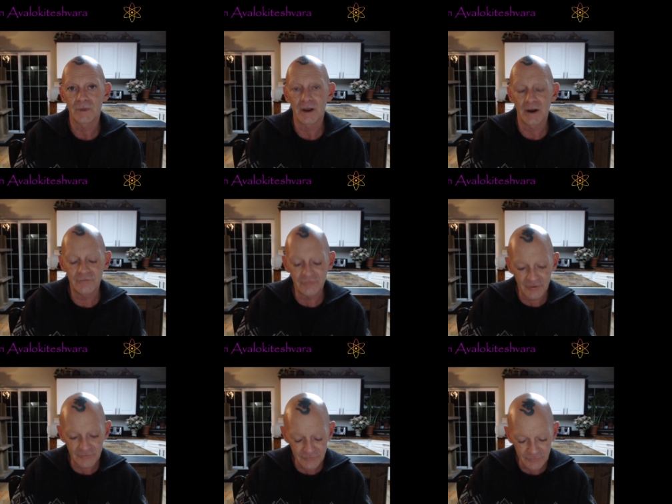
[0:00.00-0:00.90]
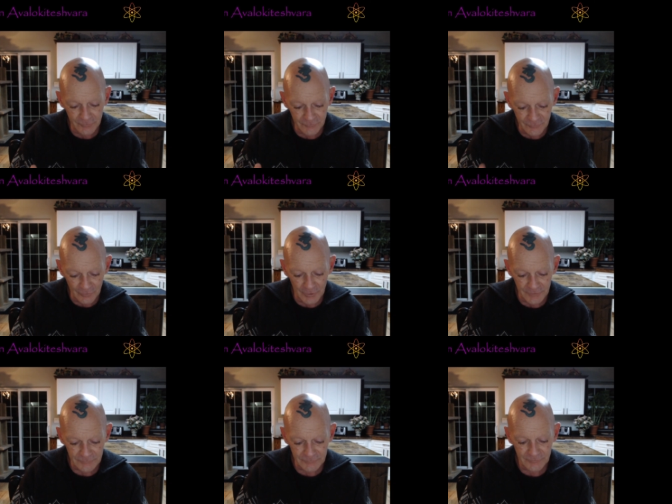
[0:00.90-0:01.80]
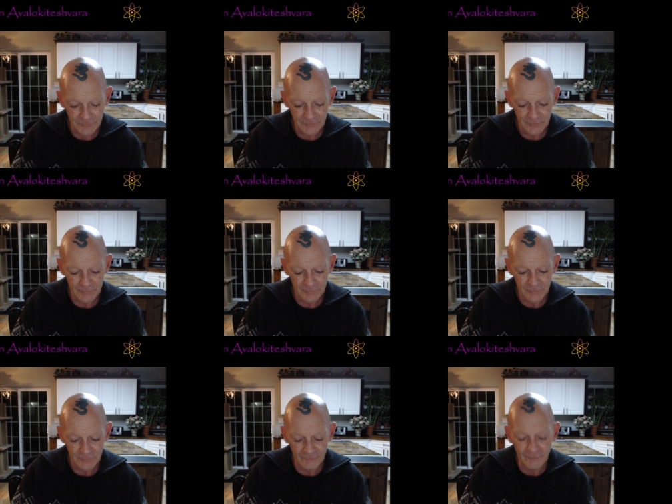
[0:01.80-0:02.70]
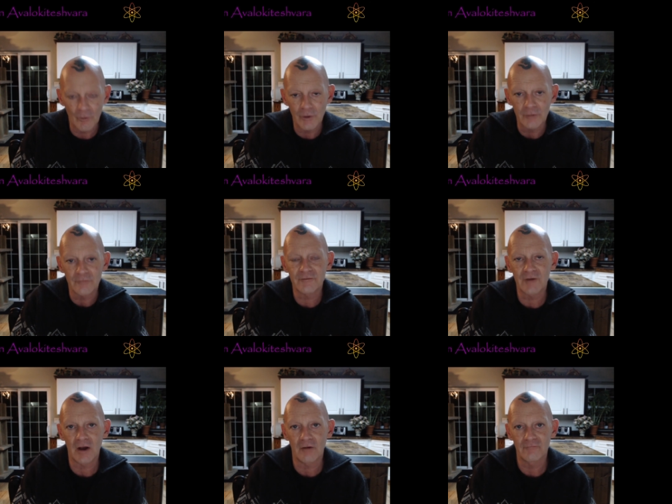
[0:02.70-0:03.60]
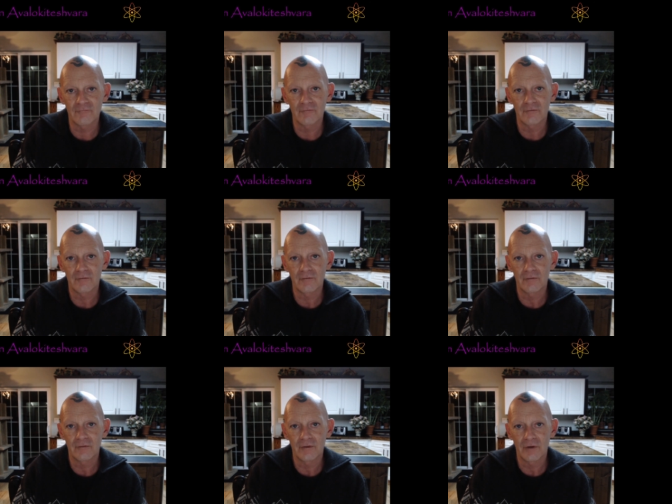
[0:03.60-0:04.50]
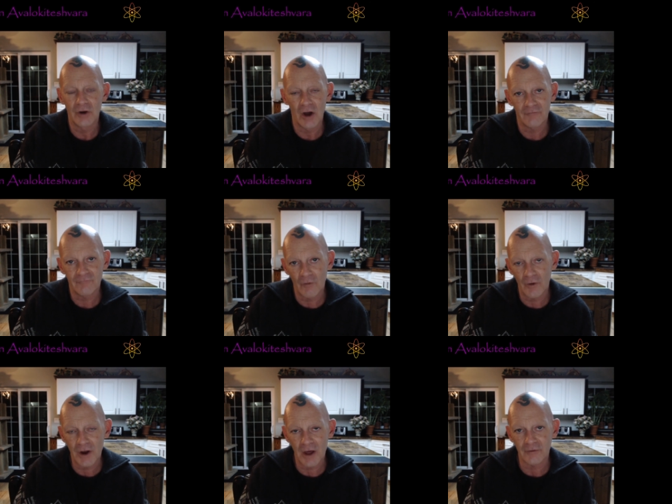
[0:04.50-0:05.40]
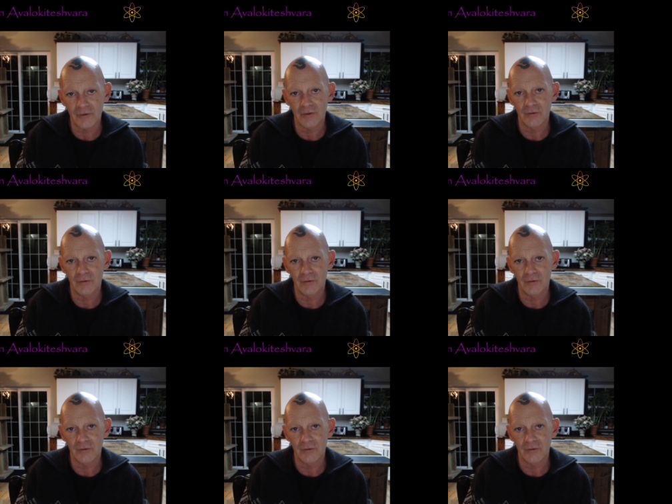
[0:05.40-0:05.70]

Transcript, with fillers: adjust your choice for yourself, not for another.